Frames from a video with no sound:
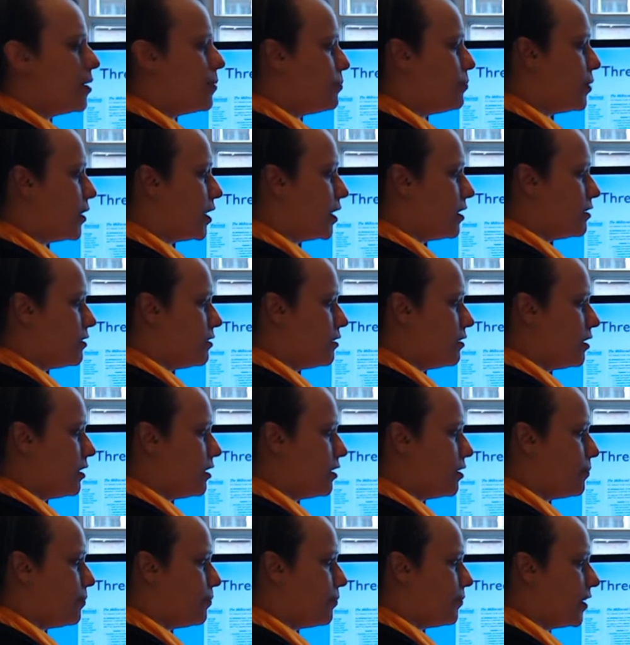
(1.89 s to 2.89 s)
But
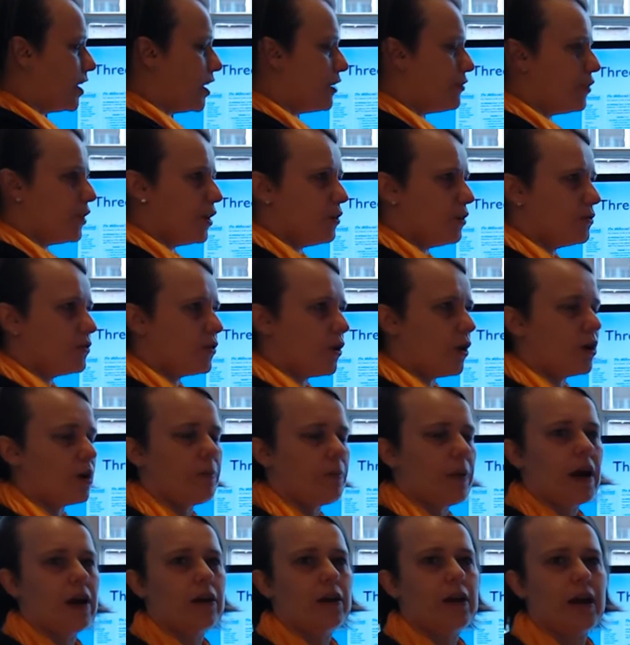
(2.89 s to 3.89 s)
um, if you talk
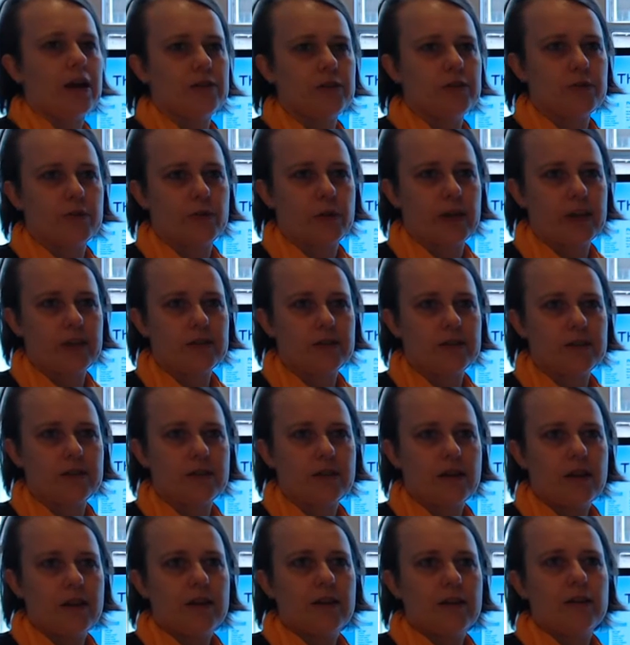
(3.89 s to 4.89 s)
about
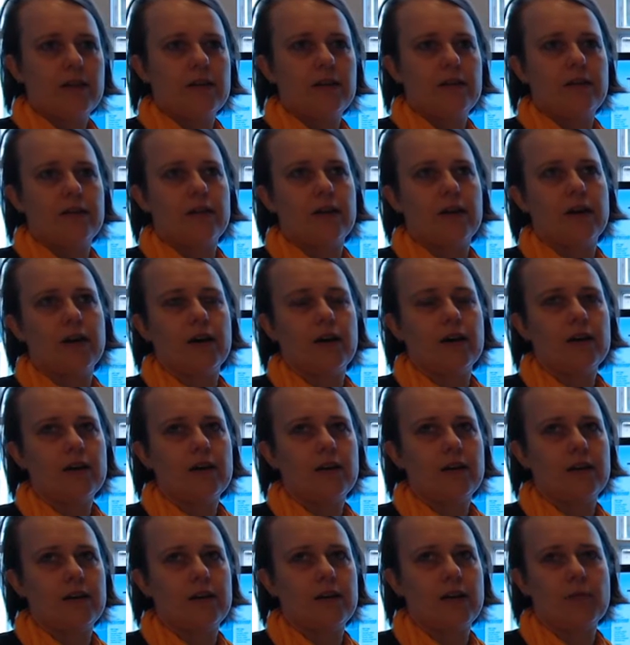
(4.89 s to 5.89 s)
countries,
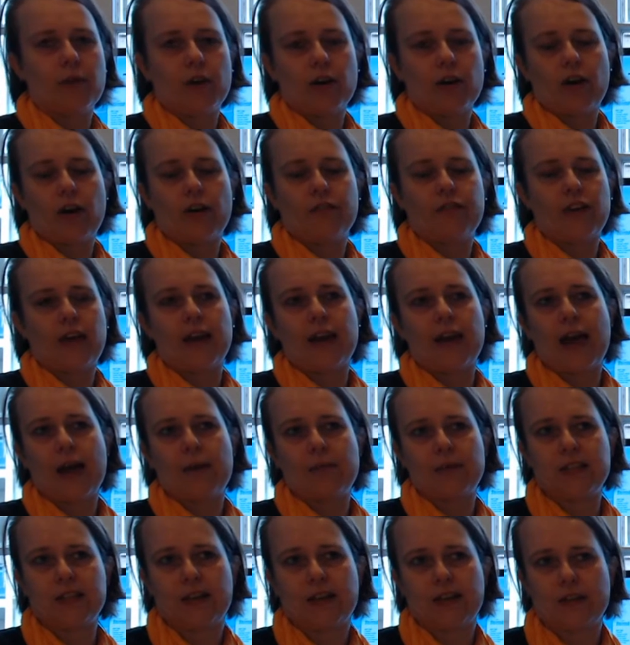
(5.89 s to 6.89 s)
the number of
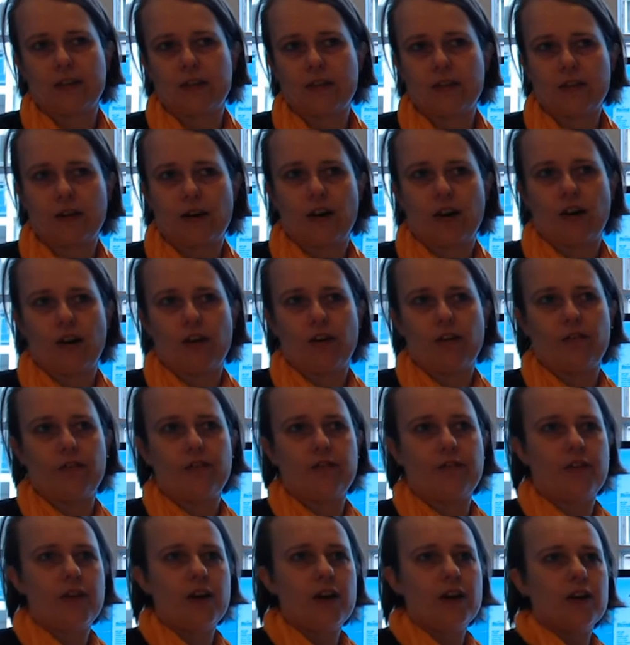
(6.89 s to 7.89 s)
inhabitants
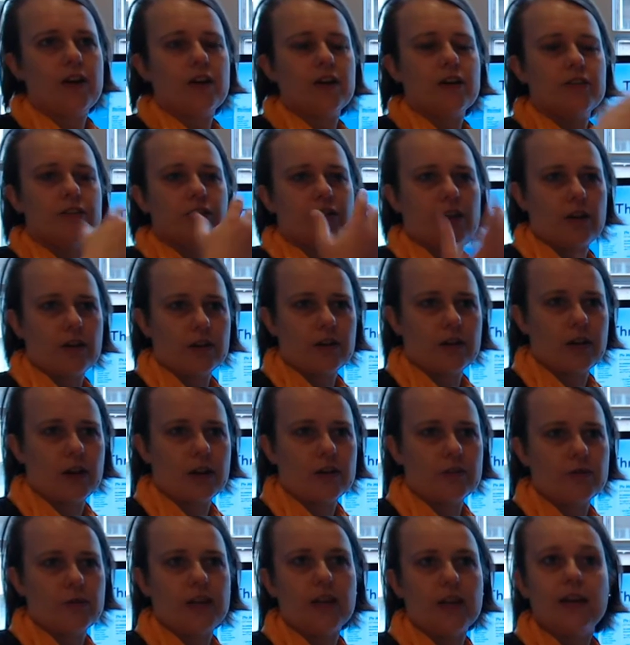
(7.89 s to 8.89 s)
of a certain
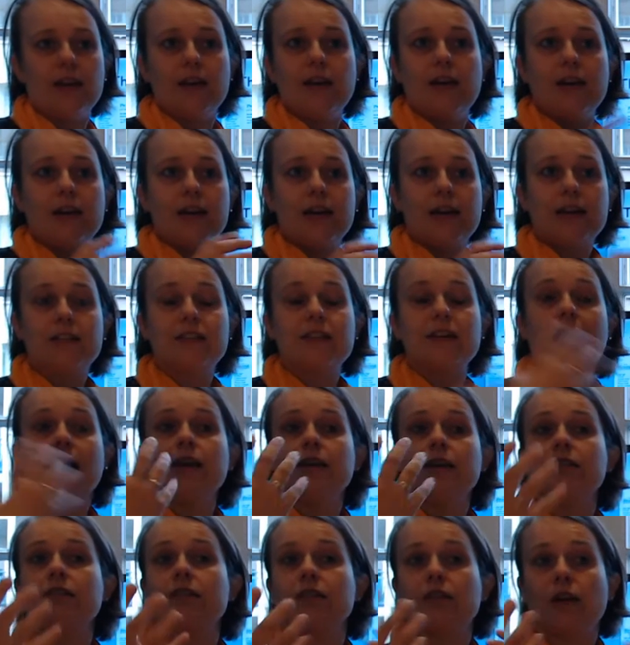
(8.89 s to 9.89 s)
country, it
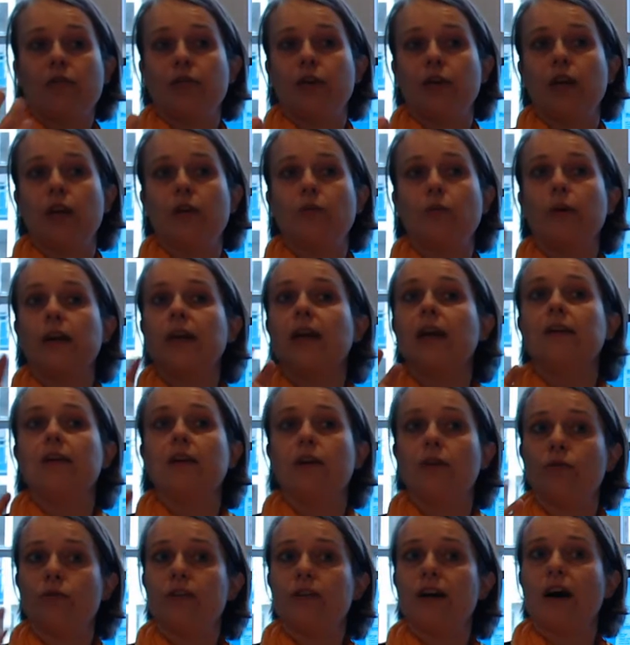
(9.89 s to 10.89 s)
changes every year. We get
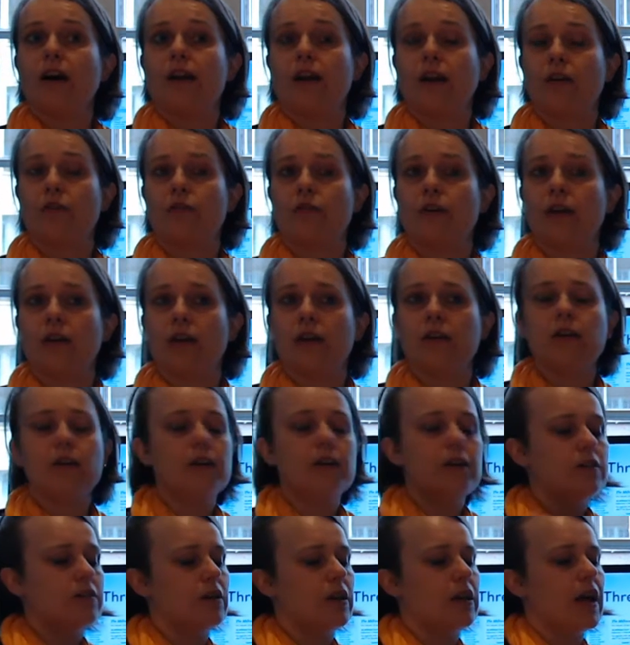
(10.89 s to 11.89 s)
new data every year.
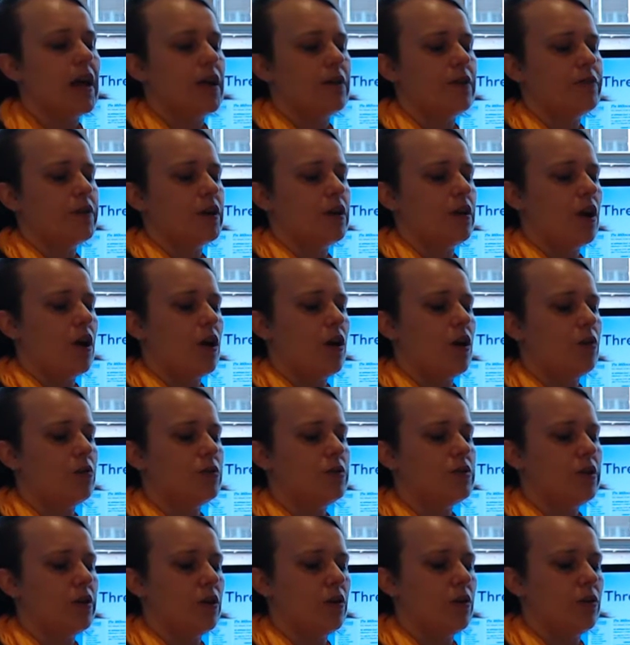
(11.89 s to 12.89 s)
So you have to go
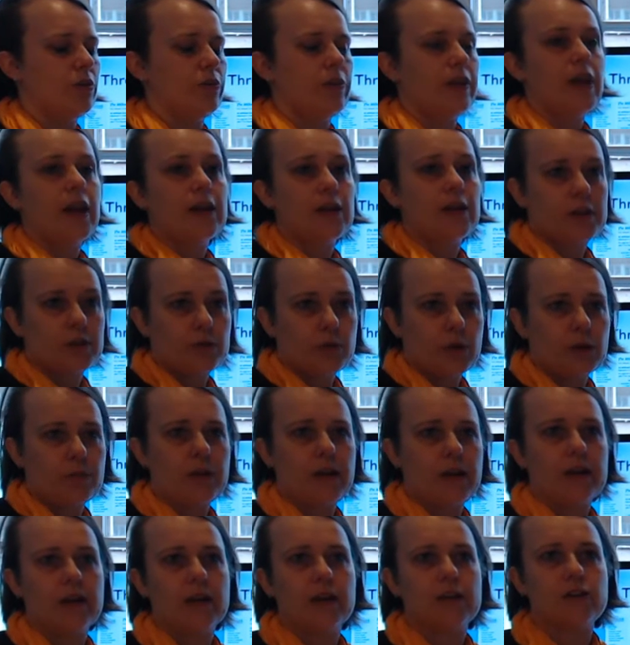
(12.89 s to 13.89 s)
to the English
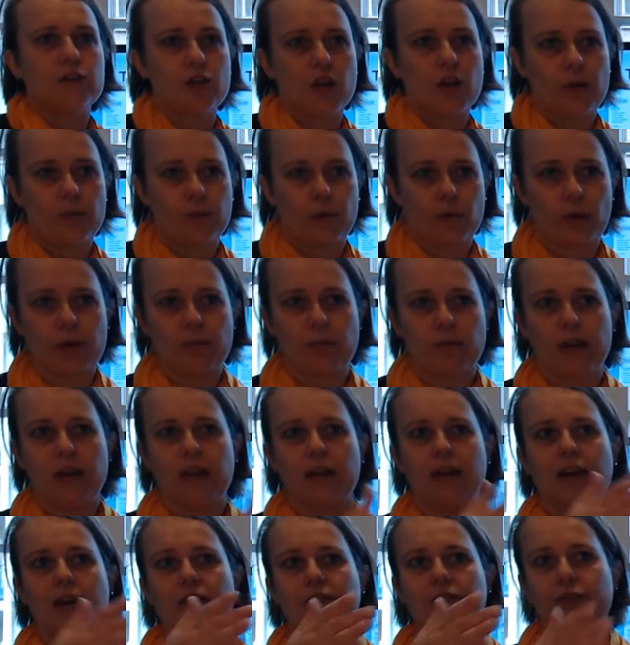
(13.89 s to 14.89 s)
Wikipedia, the German
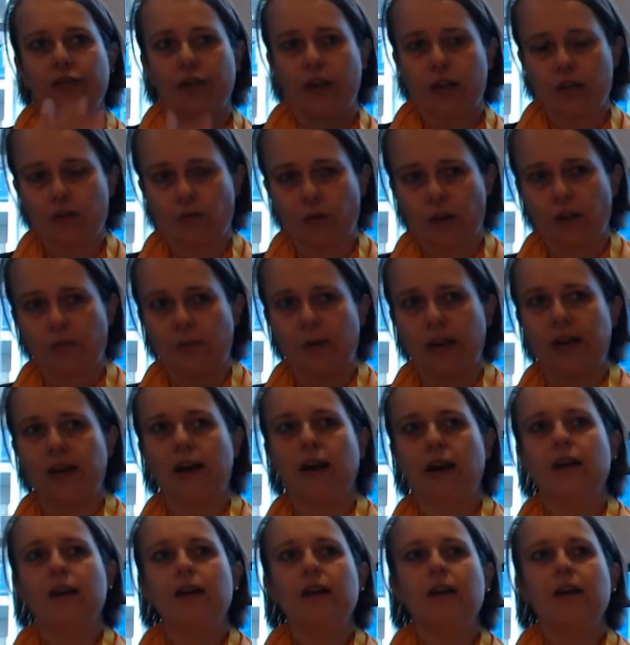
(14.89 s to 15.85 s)
Wikipedia, the French Wikipedia.